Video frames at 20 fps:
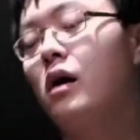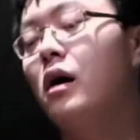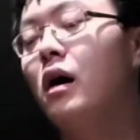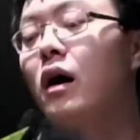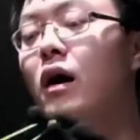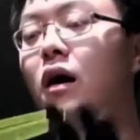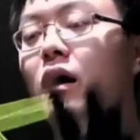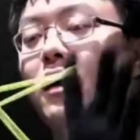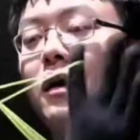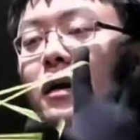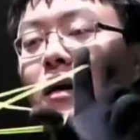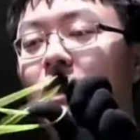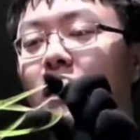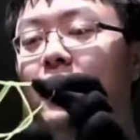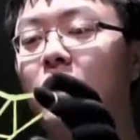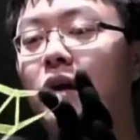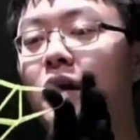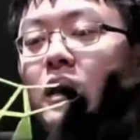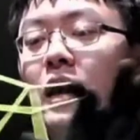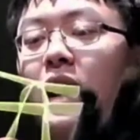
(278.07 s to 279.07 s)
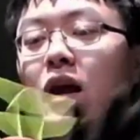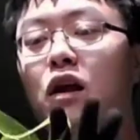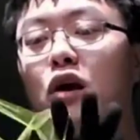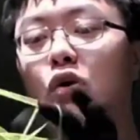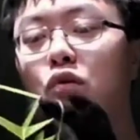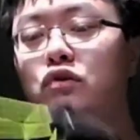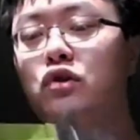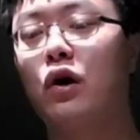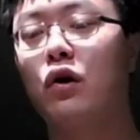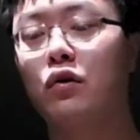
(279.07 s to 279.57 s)
It can
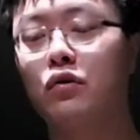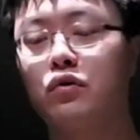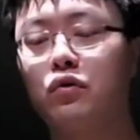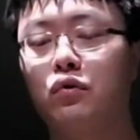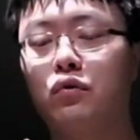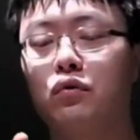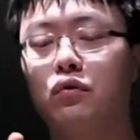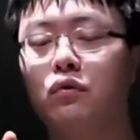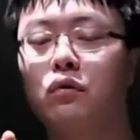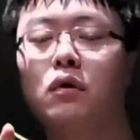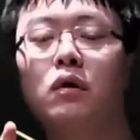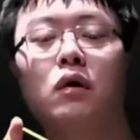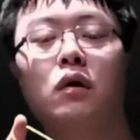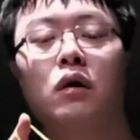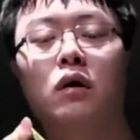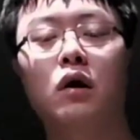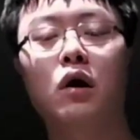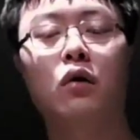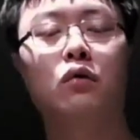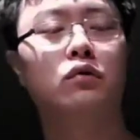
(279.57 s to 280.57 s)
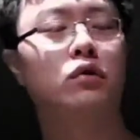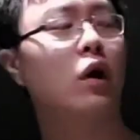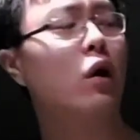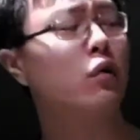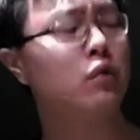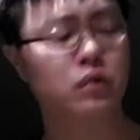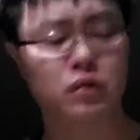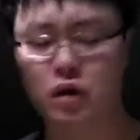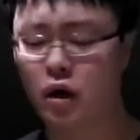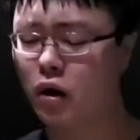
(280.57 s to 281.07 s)
go
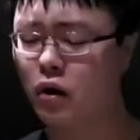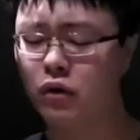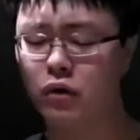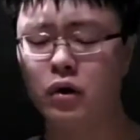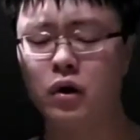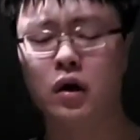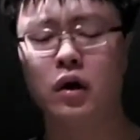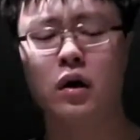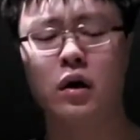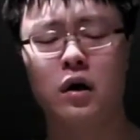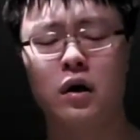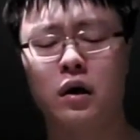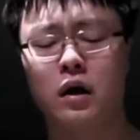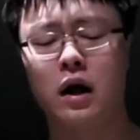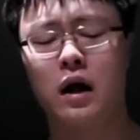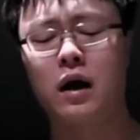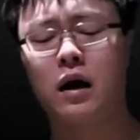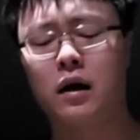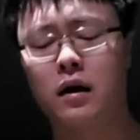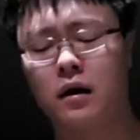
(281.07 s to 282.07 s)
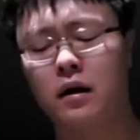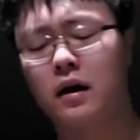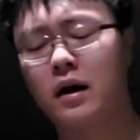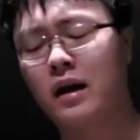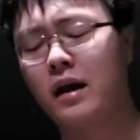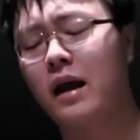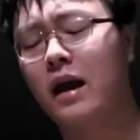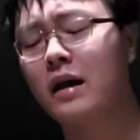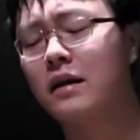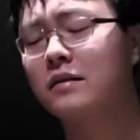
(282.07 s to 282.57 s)
toe-to-toe
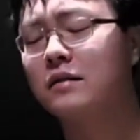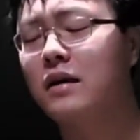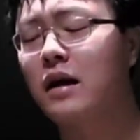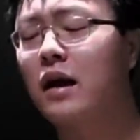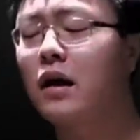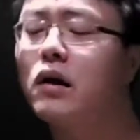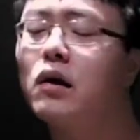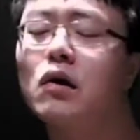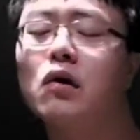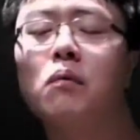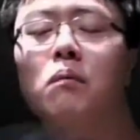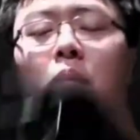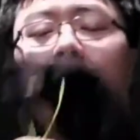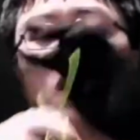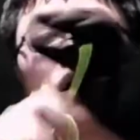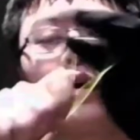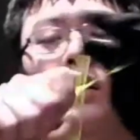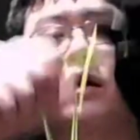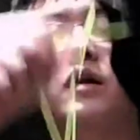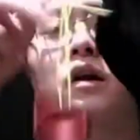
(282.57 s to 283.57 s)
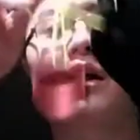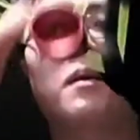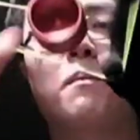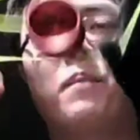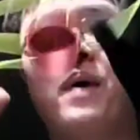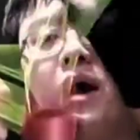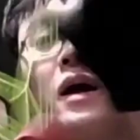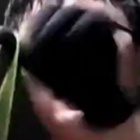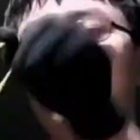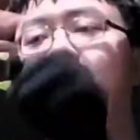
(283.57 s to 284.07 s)
against modern
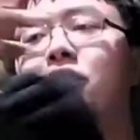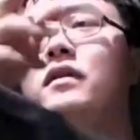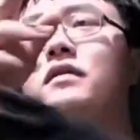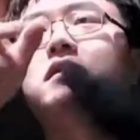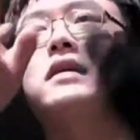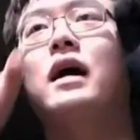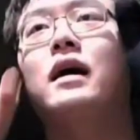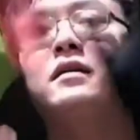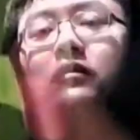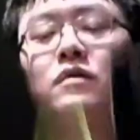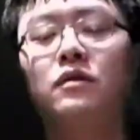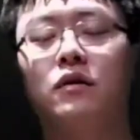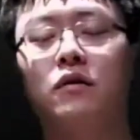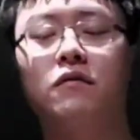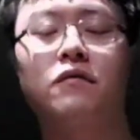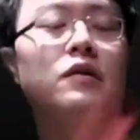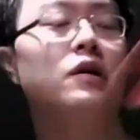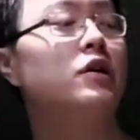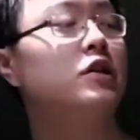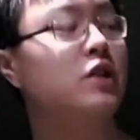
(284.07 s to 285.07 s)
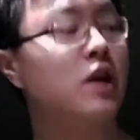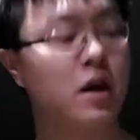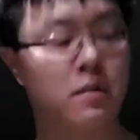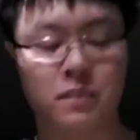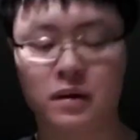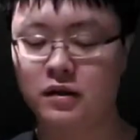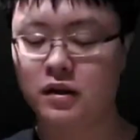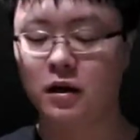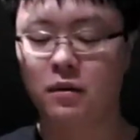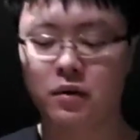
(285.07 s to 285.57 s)
competitive designs, V shape
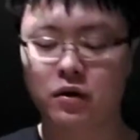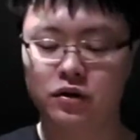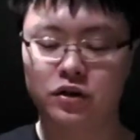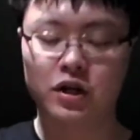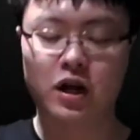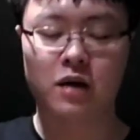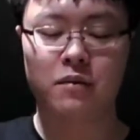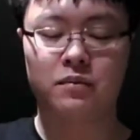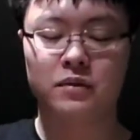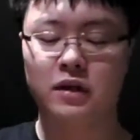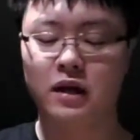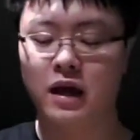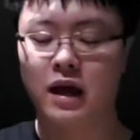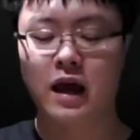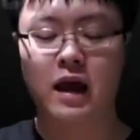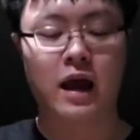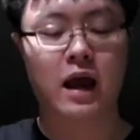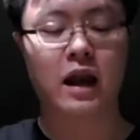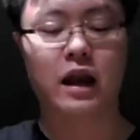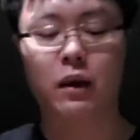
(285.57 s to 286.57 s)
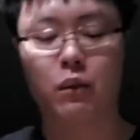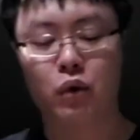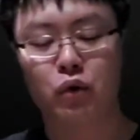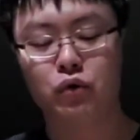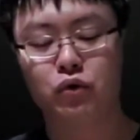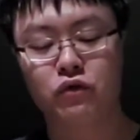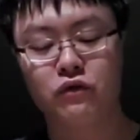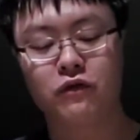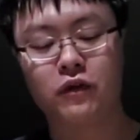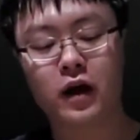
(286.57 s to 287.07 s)
and W shapes. And it will
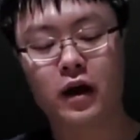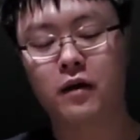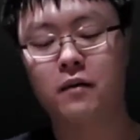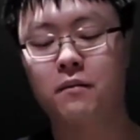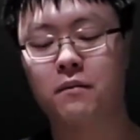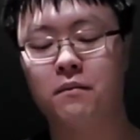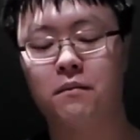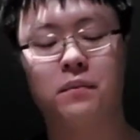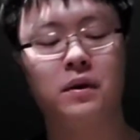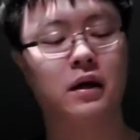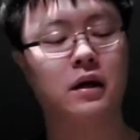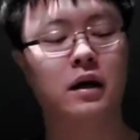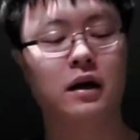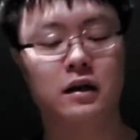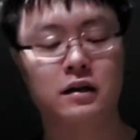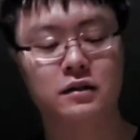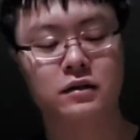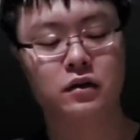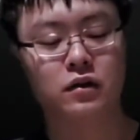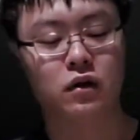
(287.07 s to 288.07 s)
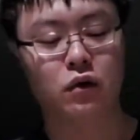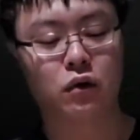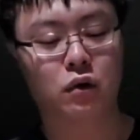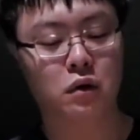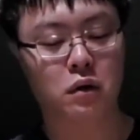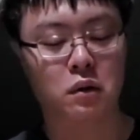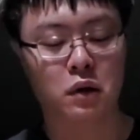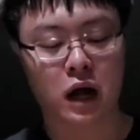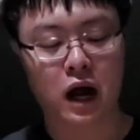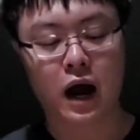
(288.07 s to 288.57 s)
do fine because,
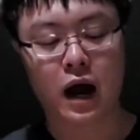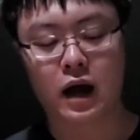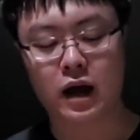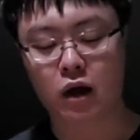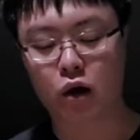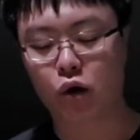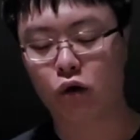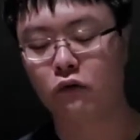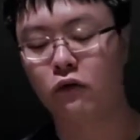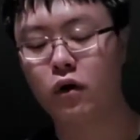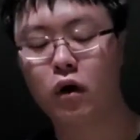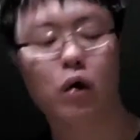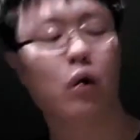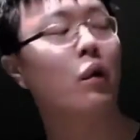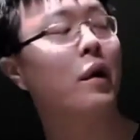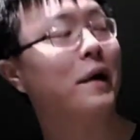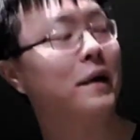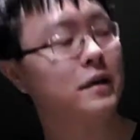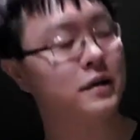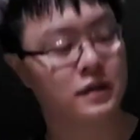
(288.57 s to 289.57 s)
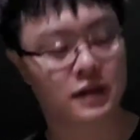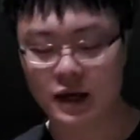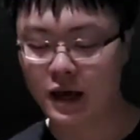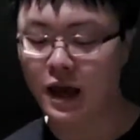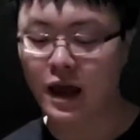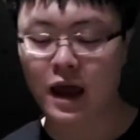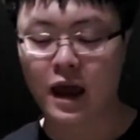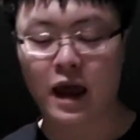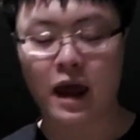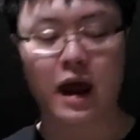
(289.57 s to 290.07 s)
high overall weight,
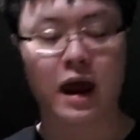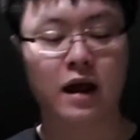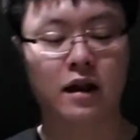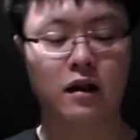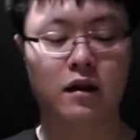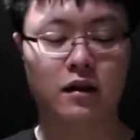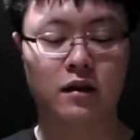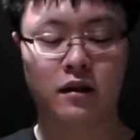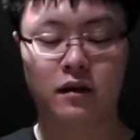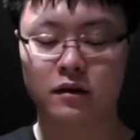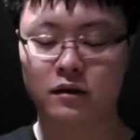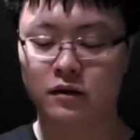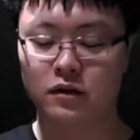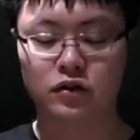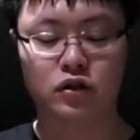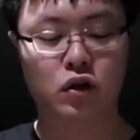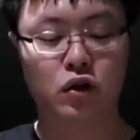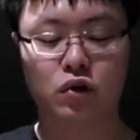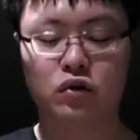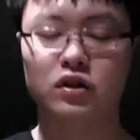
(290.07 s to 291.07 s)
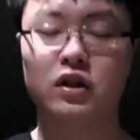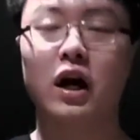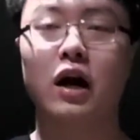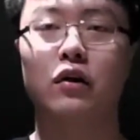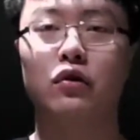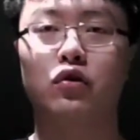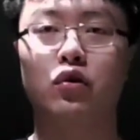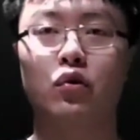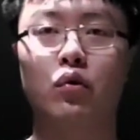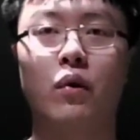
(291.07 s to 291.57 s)
and this yo is
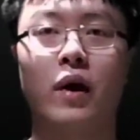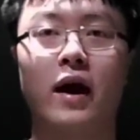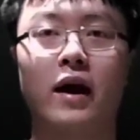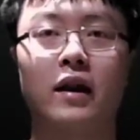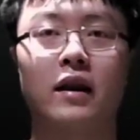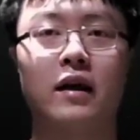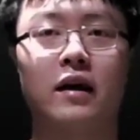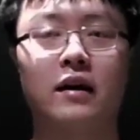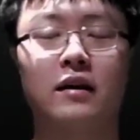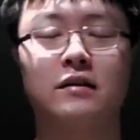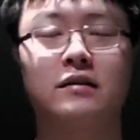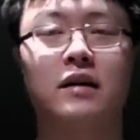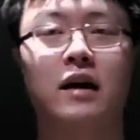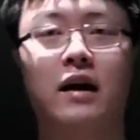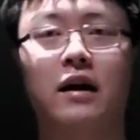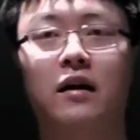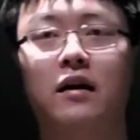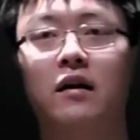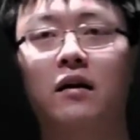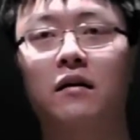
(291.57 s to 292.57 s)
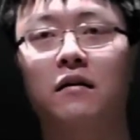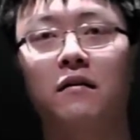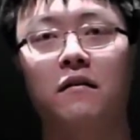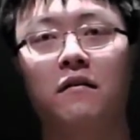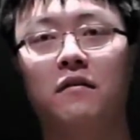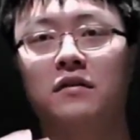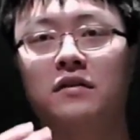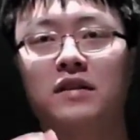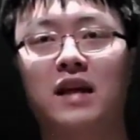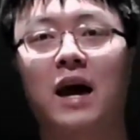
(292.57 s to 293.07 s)
not too wide. It's
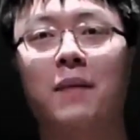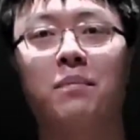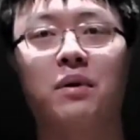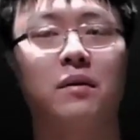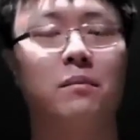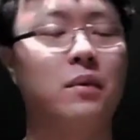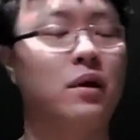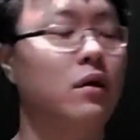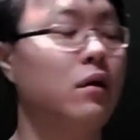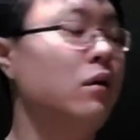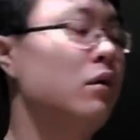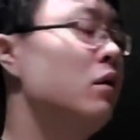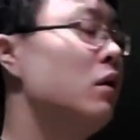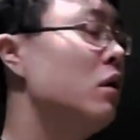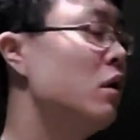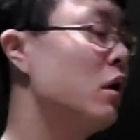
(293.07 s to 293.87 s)
slap in the middle.